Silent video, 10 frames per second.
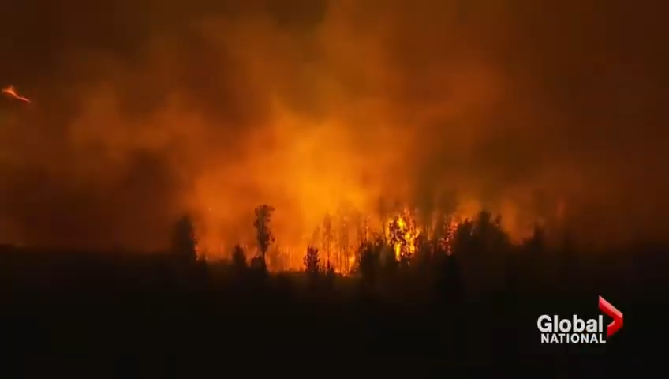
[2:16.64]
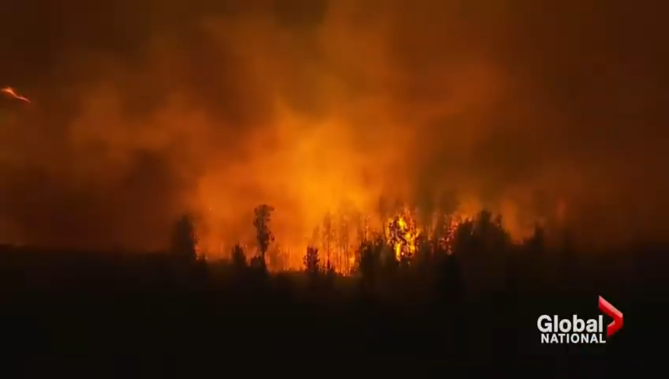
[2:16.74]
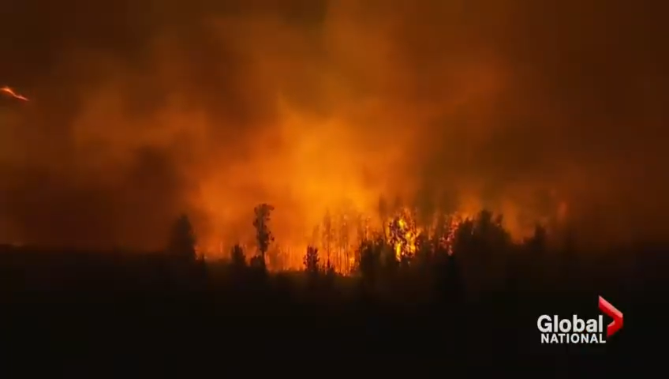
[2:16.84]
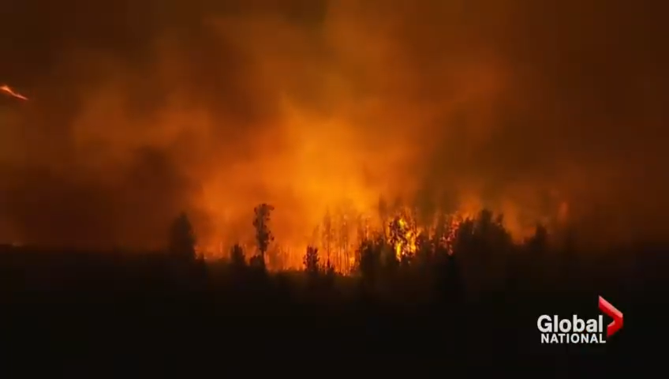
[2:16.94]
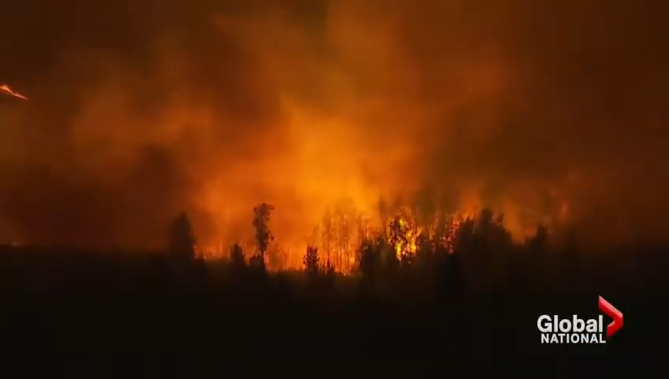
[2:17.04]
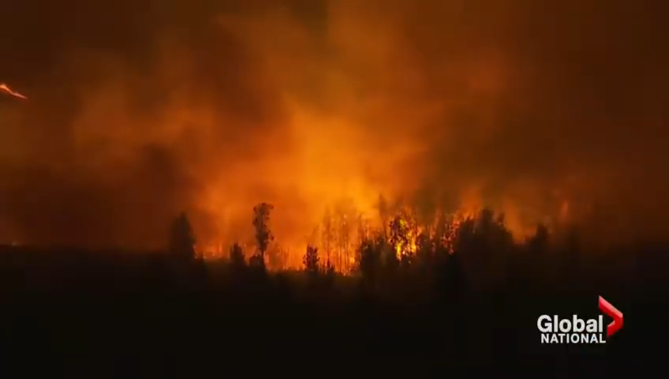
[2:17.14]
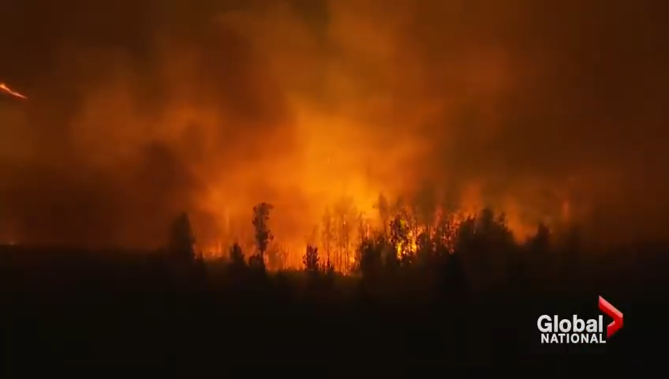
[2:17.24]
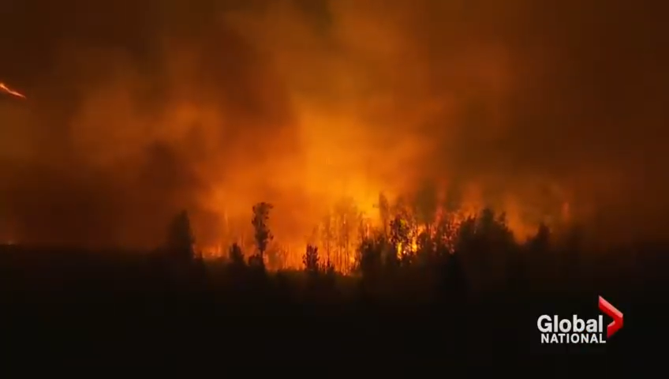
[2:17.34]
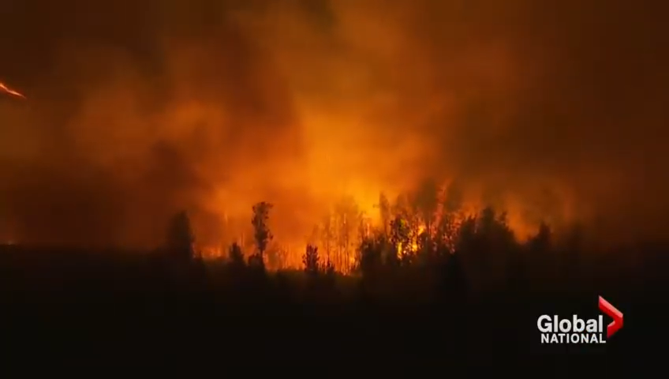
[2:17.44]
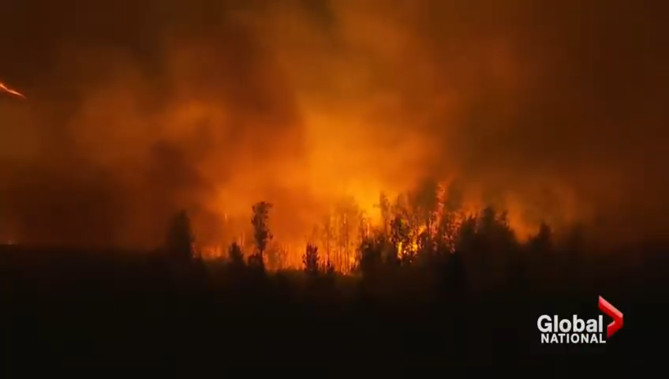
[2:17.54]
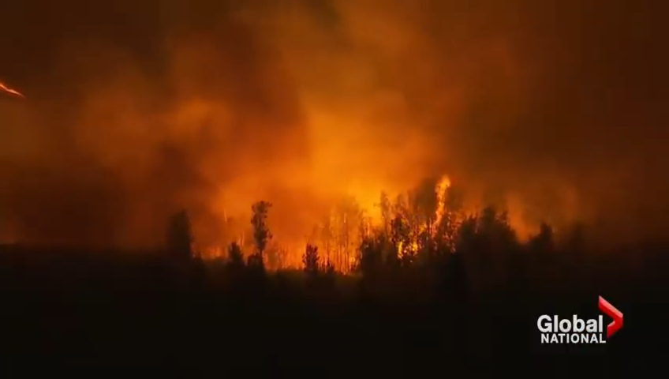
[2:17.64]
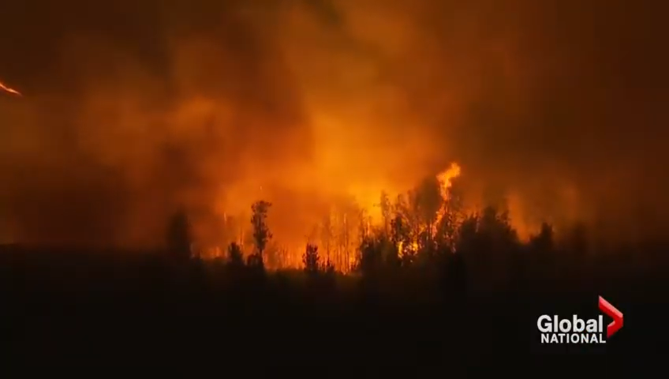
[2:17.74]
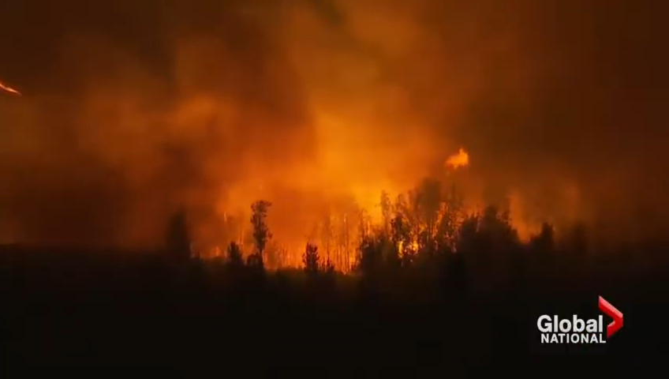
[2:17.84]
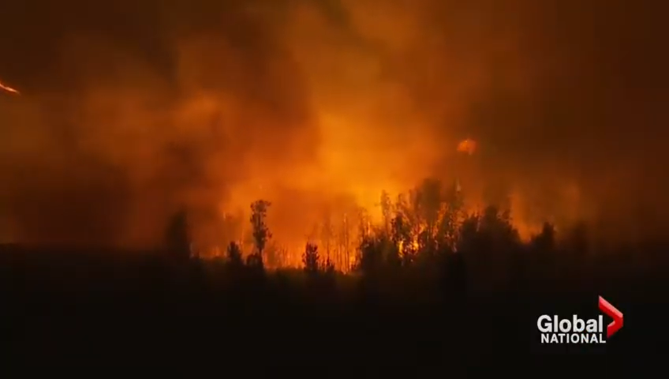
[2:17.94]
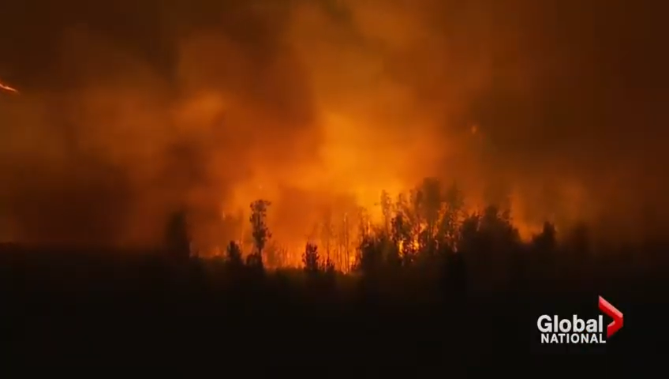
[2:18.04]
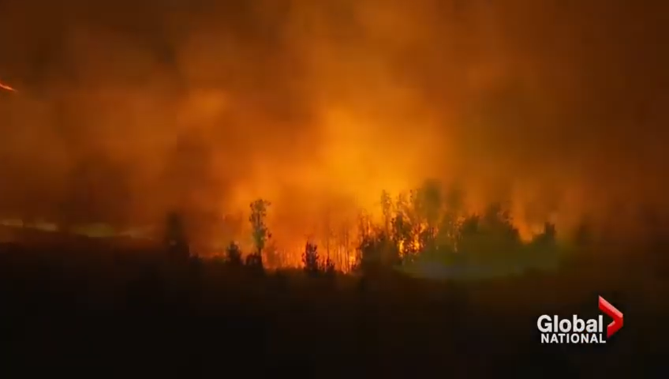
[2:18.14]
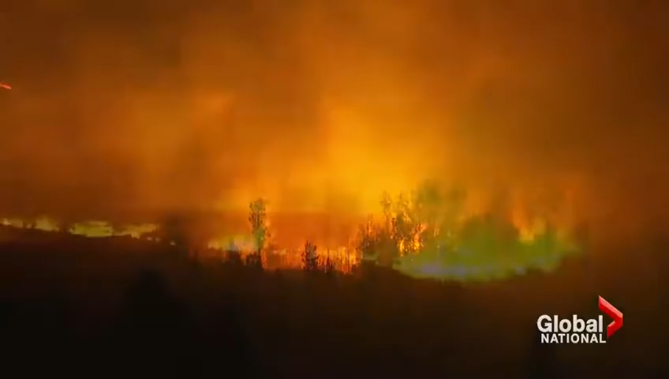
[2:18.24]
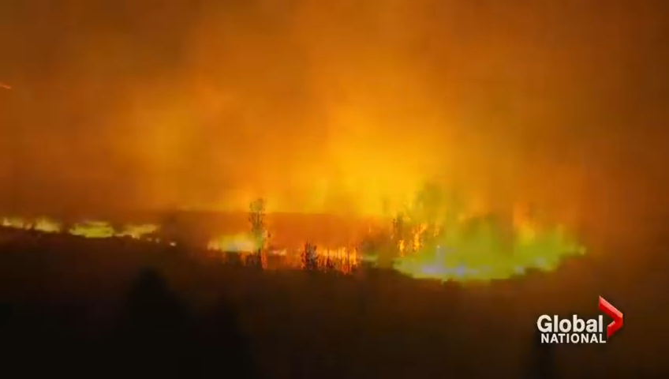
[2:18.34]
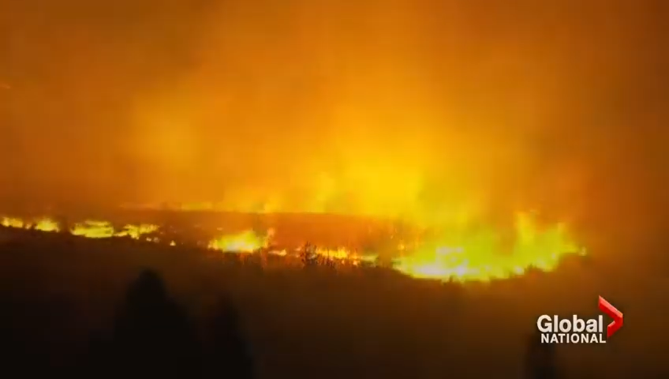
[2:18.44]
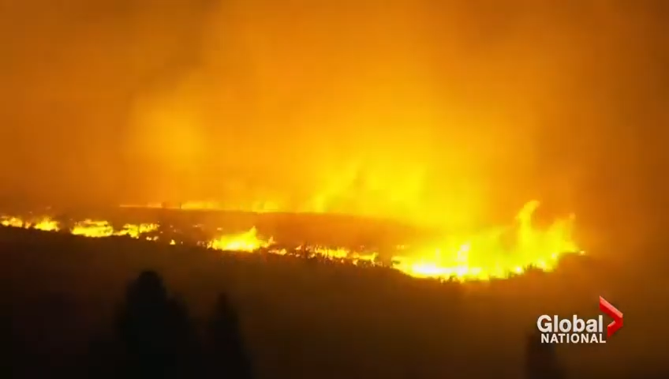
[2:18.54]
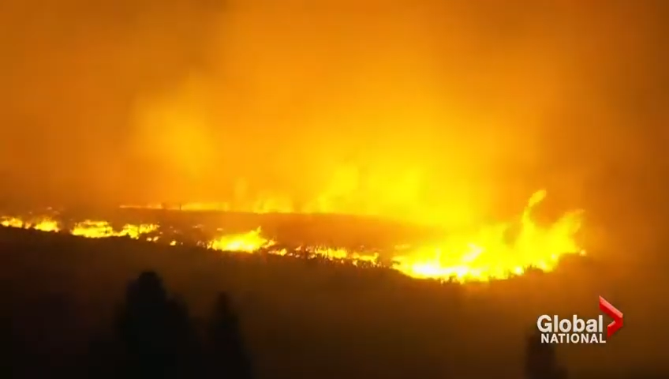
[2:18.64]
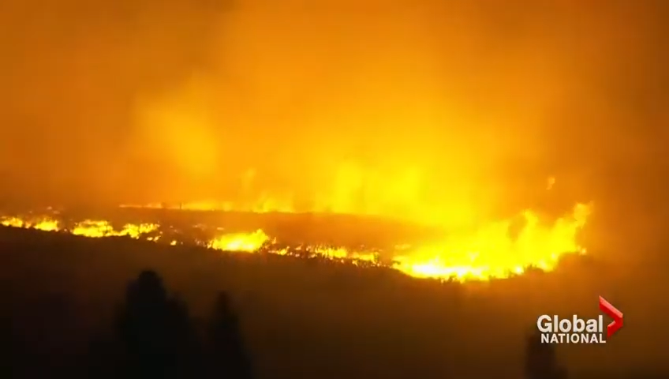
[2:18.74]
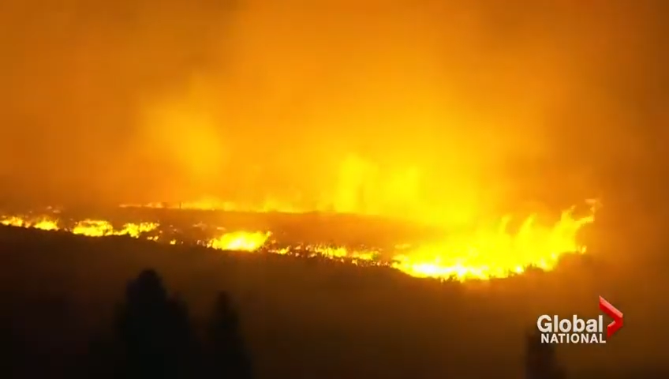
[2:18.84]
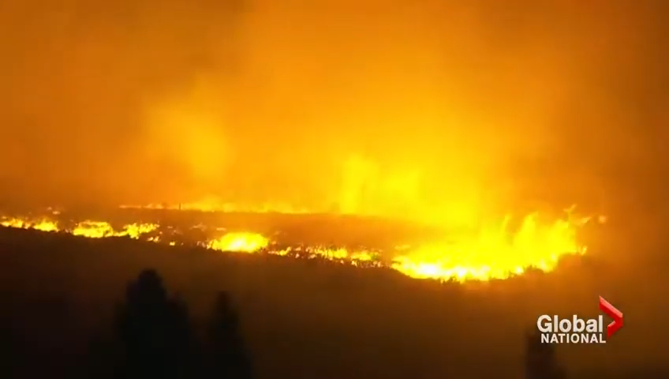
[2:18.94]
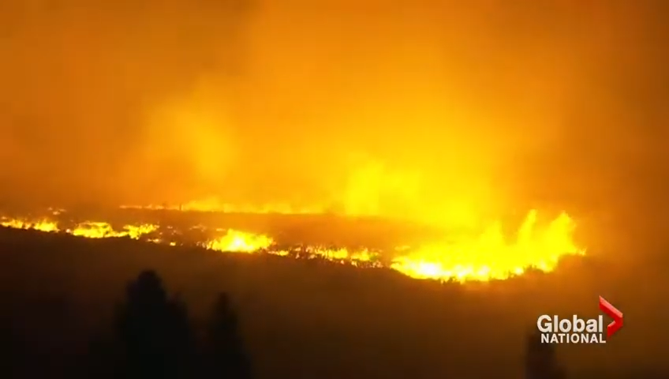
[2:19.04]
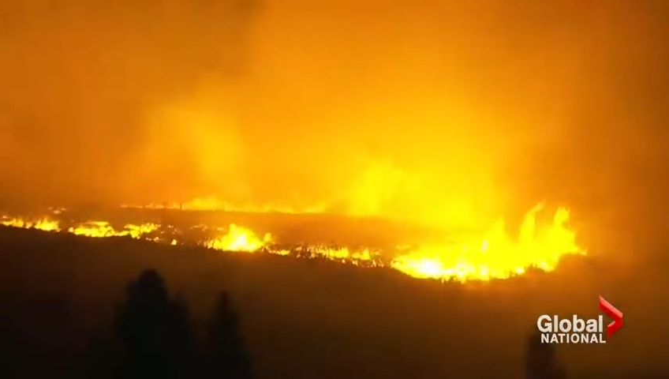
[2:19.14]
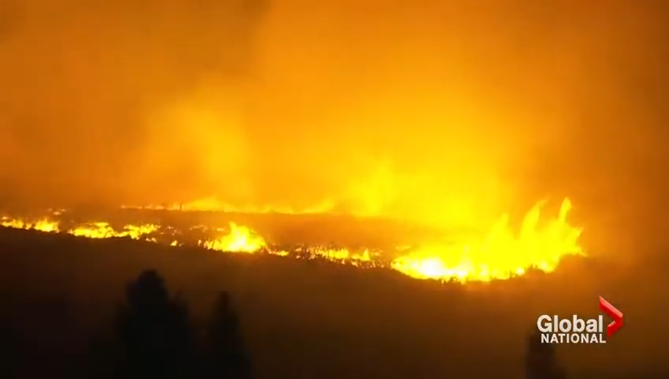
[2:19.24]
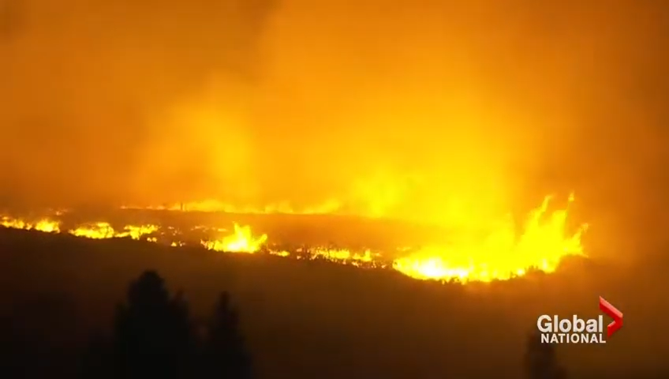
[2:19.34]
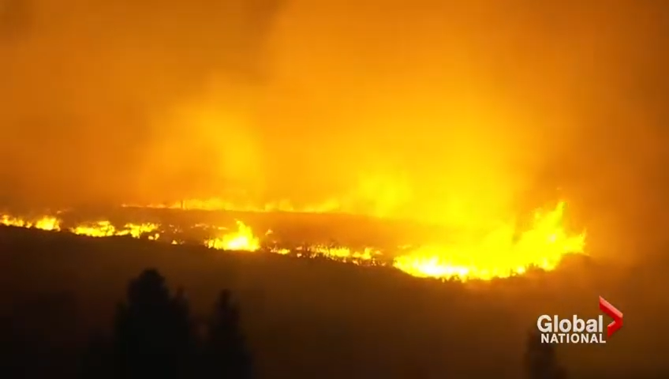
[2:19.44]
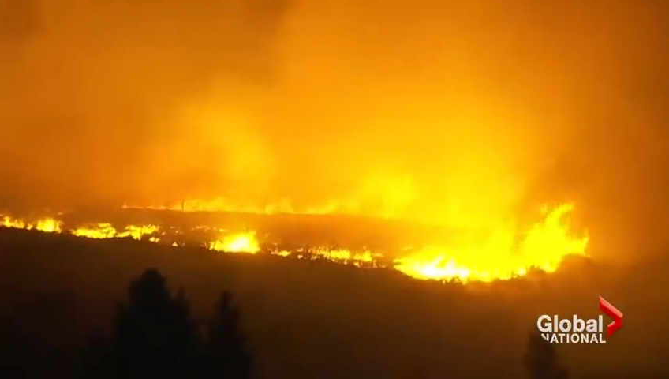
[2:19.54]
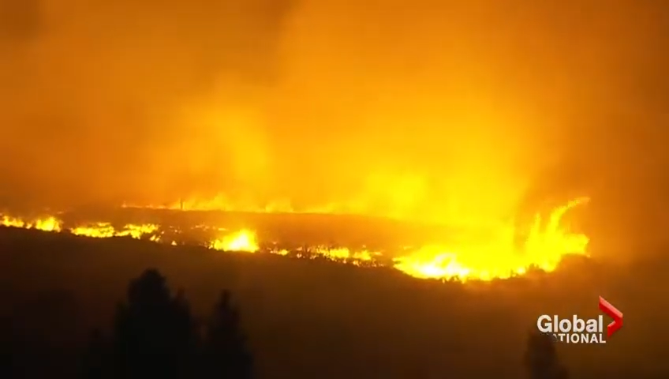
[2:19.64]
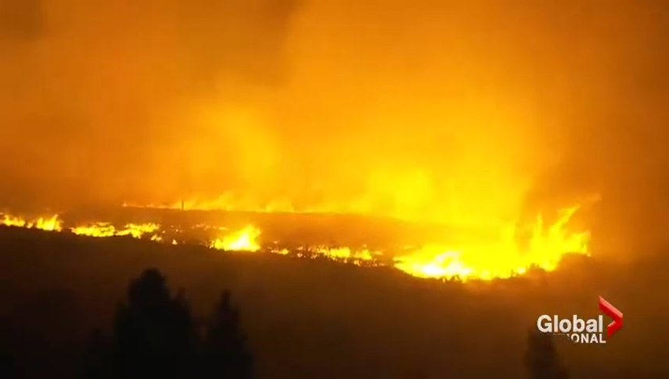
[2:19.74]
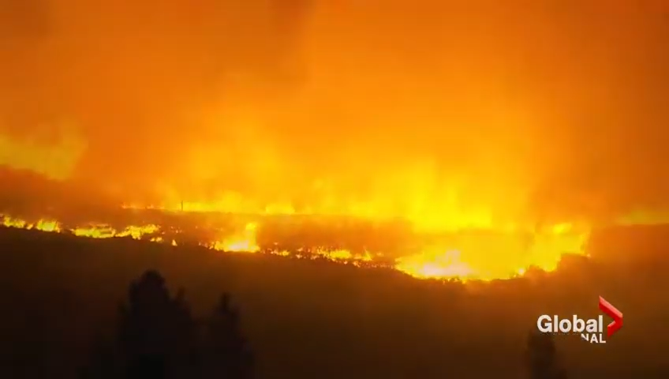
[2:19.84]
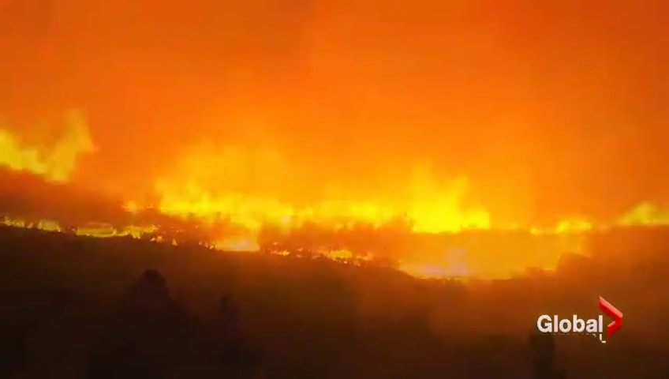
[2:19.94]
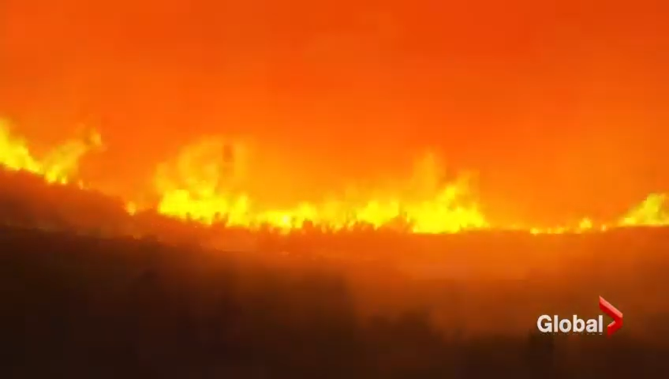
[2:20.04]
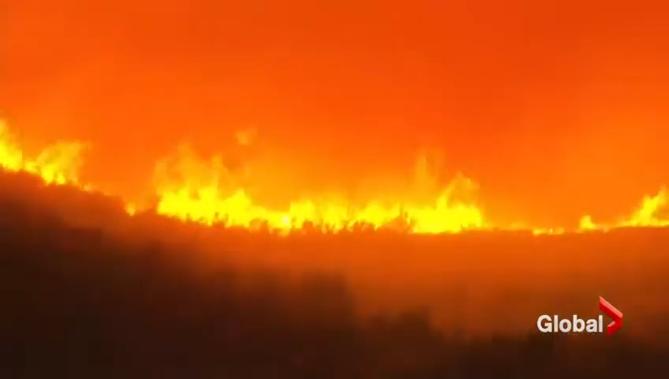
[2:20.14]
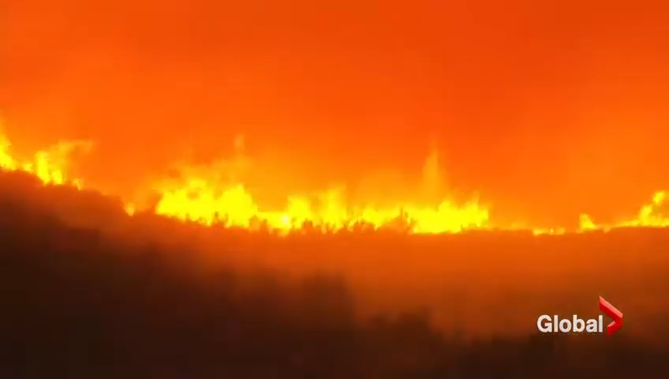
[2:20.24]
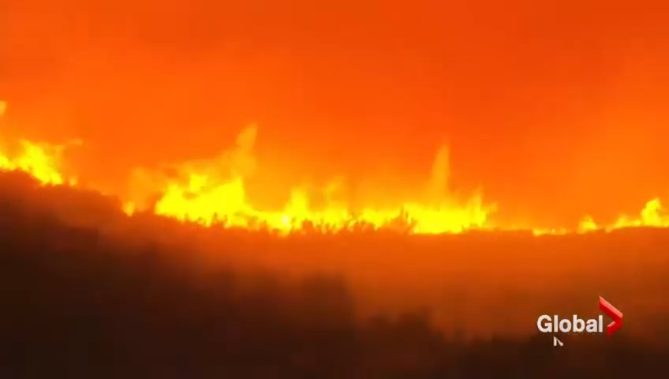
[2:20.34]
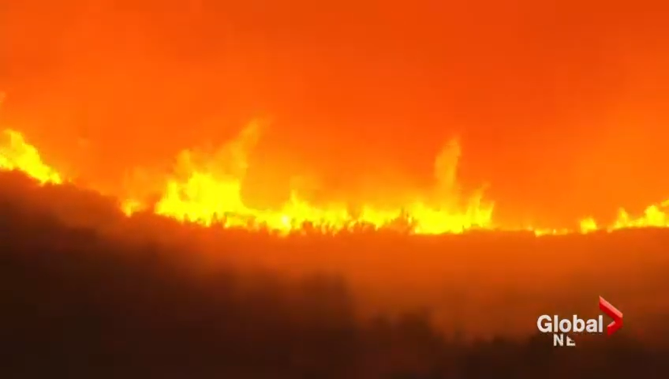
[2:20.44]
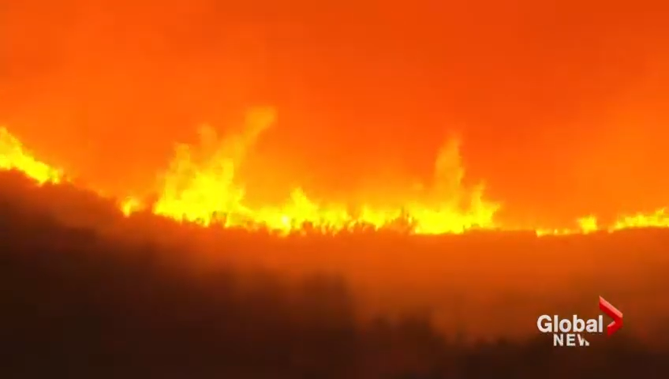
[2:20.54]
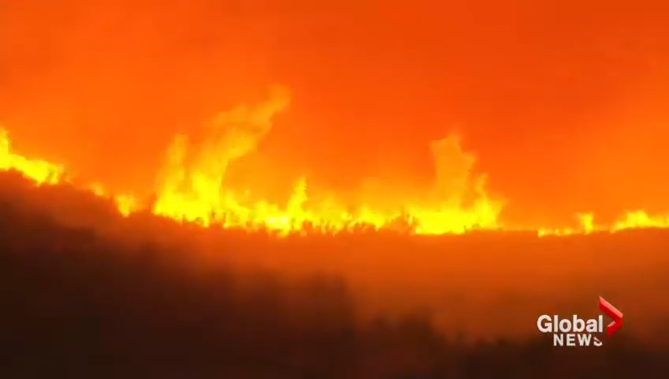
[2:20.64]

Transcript: (no speaker visible)